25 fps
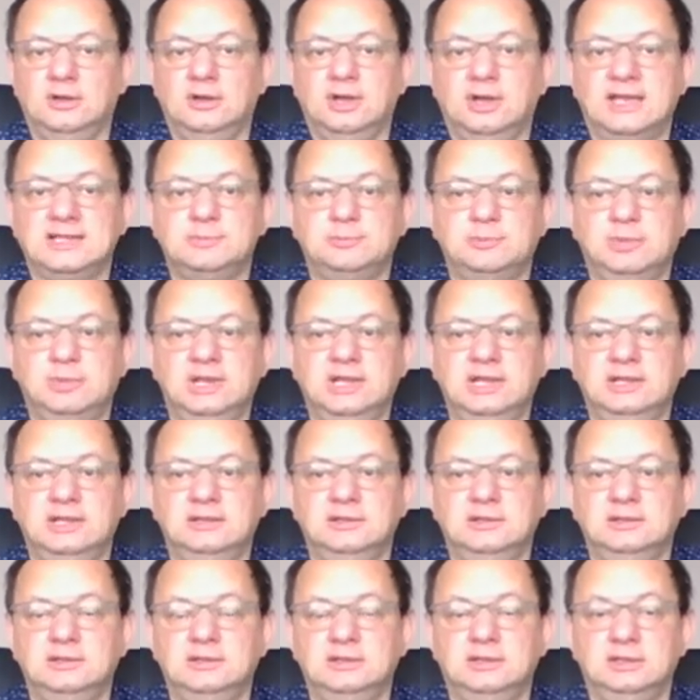
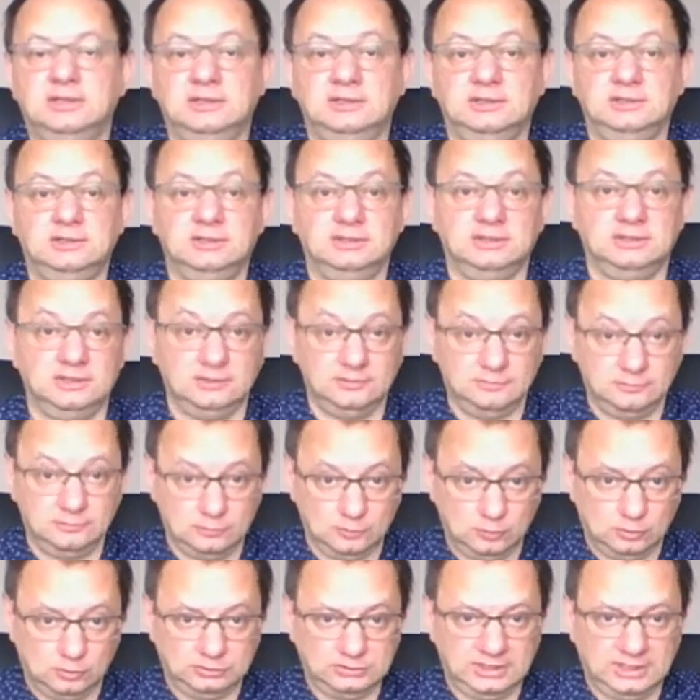explained in the
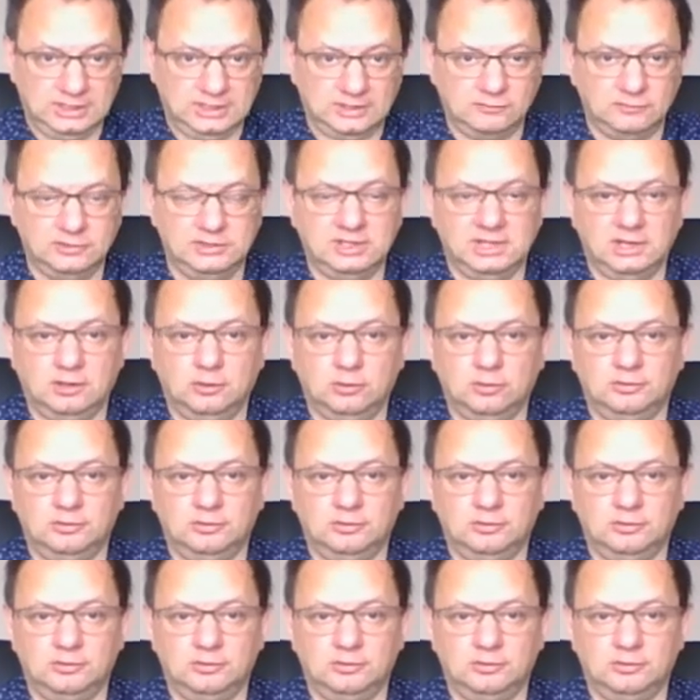other video.